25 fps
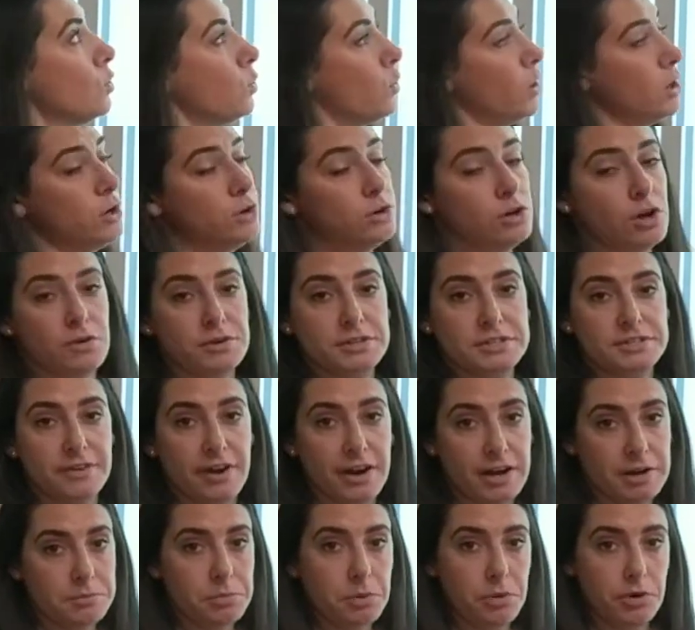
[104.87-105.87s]
What you know is
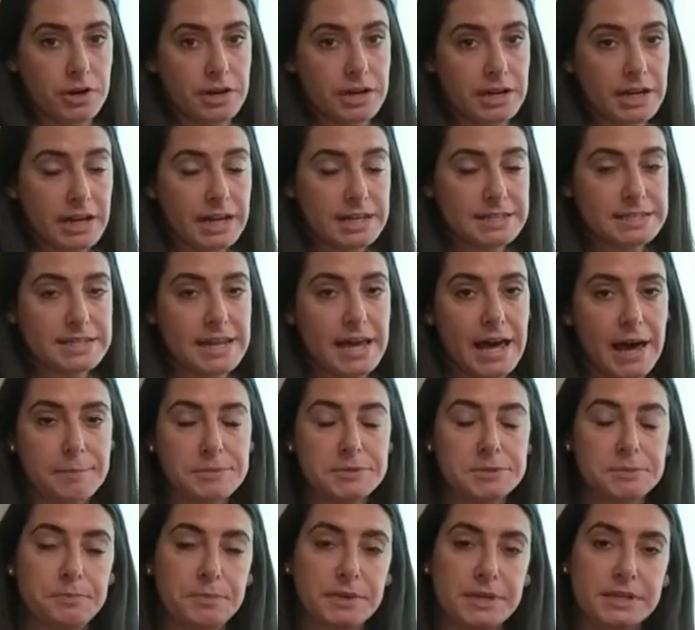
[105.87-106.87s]
very important because it
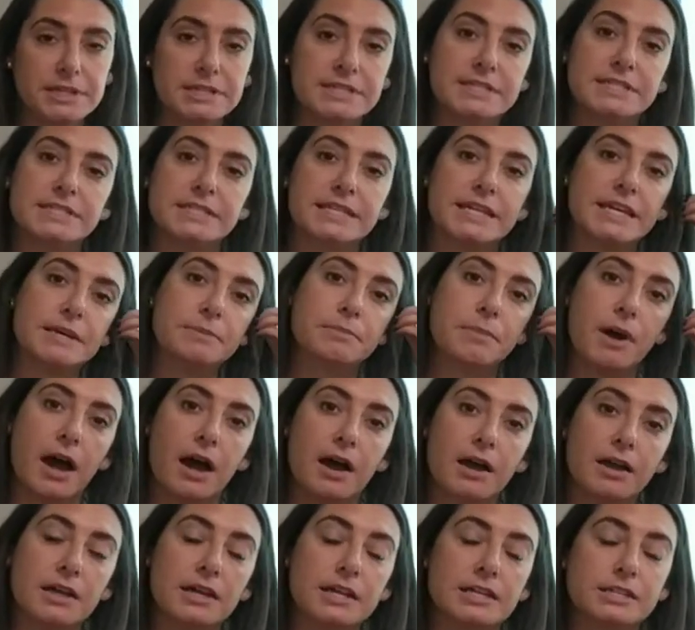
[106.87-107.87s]
helps build
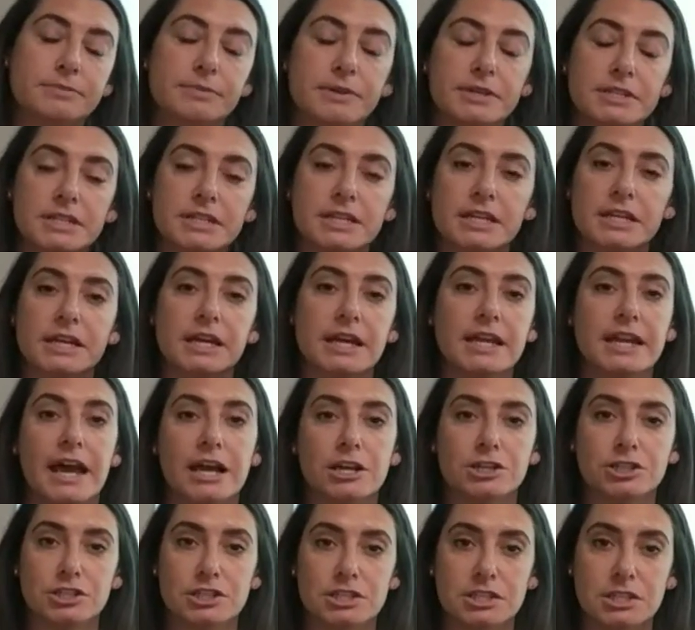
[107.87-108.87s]
schema. It's building the
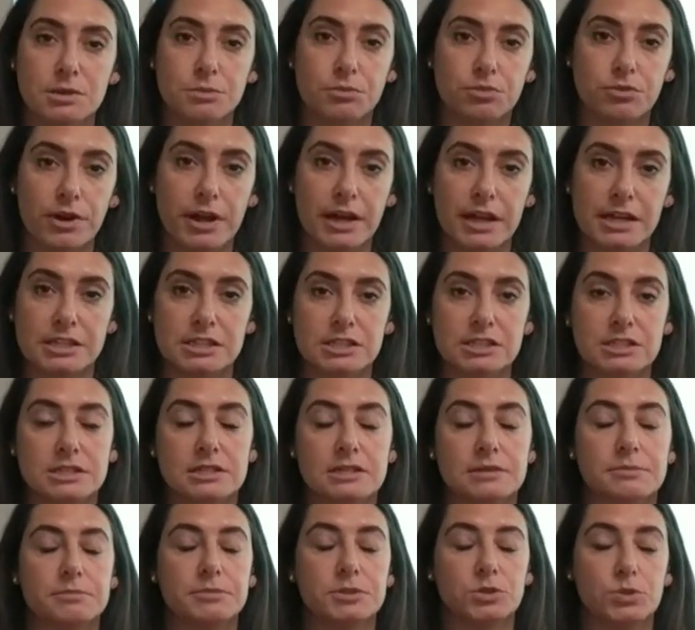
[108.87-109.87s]
connections in the brains
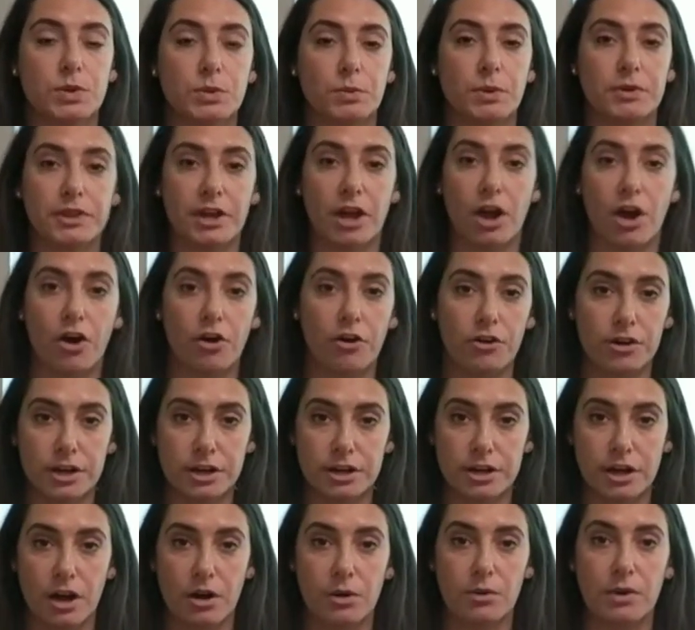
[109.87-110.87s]
between what they
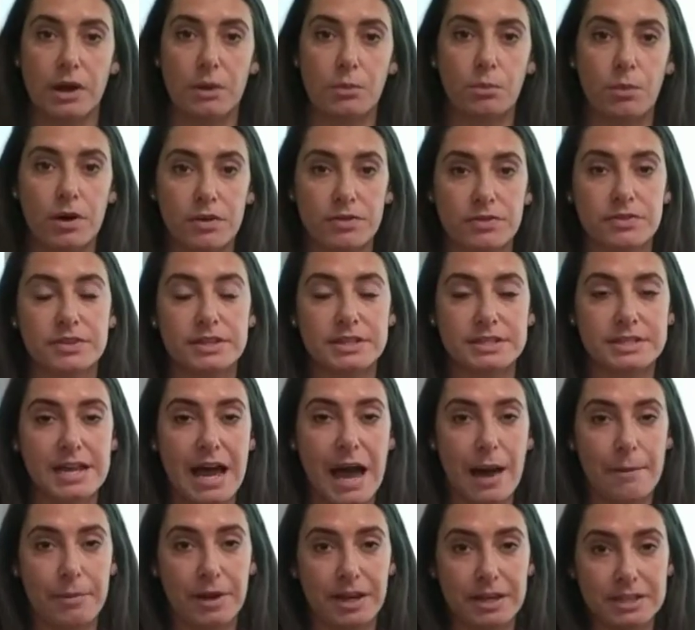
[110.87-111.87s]
already know and what this
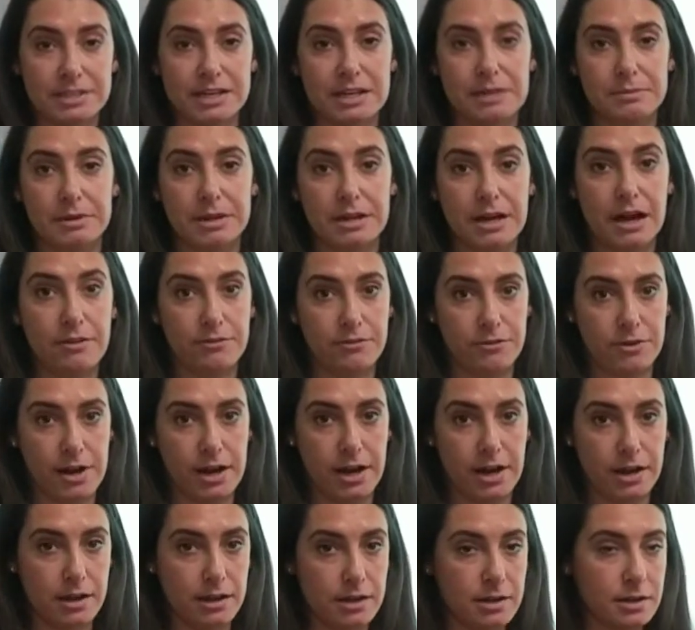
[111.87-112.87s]
topic is going to be
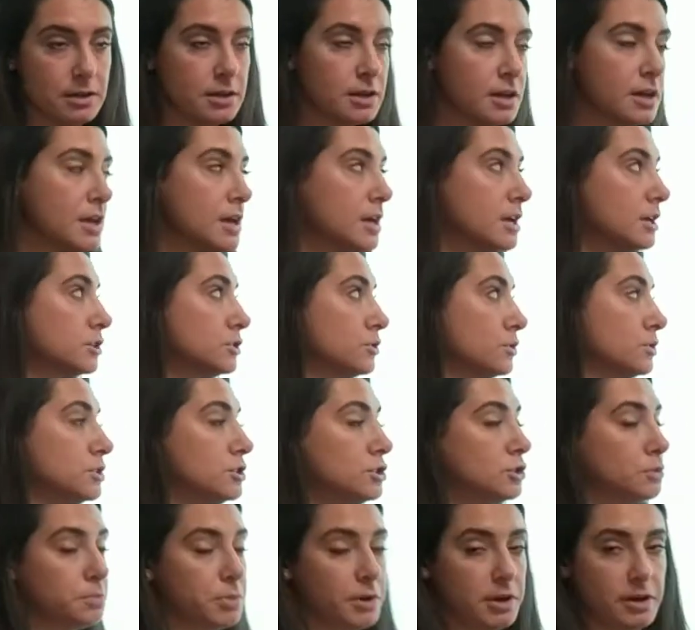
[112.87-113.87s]
covering. So
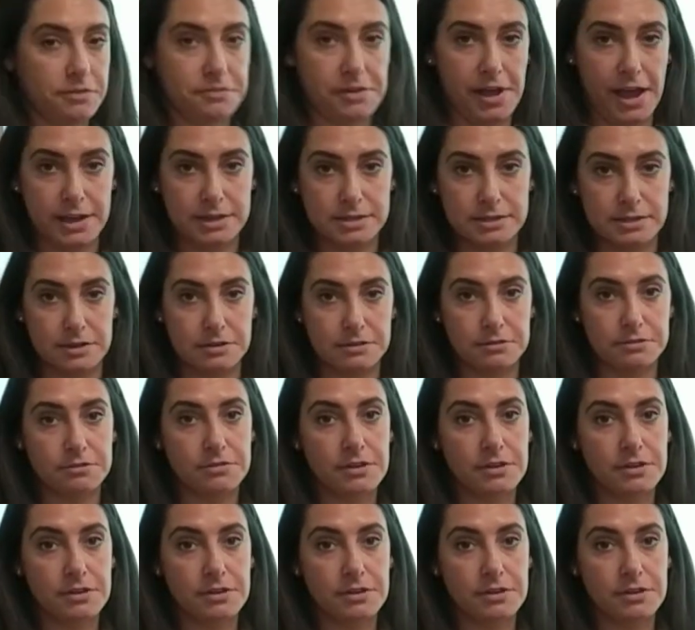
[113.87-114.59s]
it's super effective.